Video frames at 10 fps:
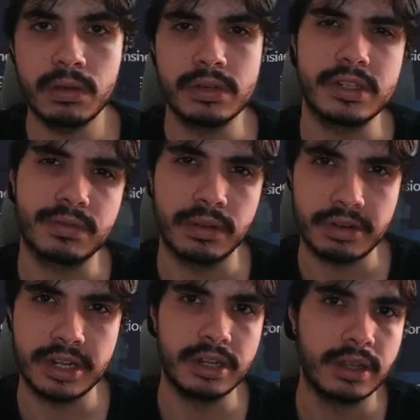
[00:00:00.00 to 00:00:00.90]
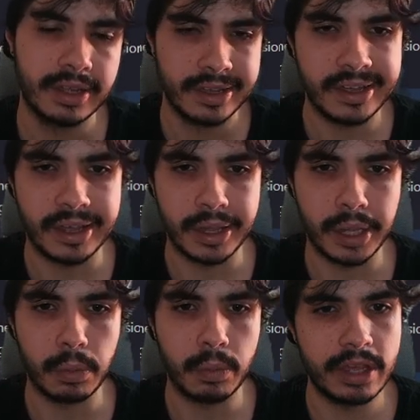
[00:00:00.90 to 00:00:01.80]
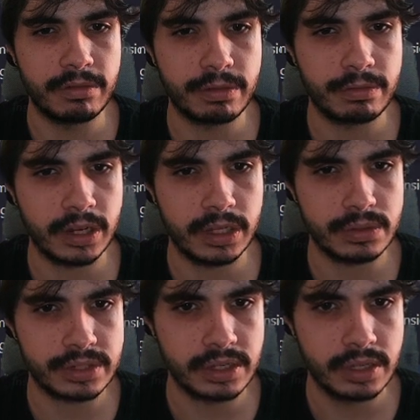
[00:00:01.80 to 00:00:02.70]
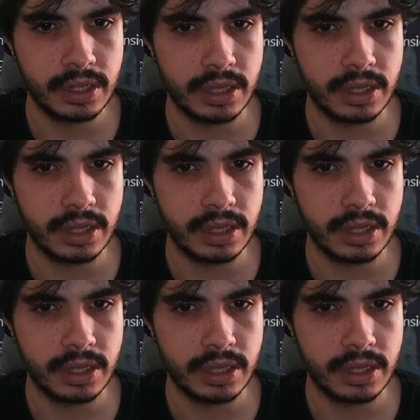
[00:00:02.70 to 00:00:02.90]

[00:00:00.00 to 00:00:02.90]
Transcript: which is for reading wave files.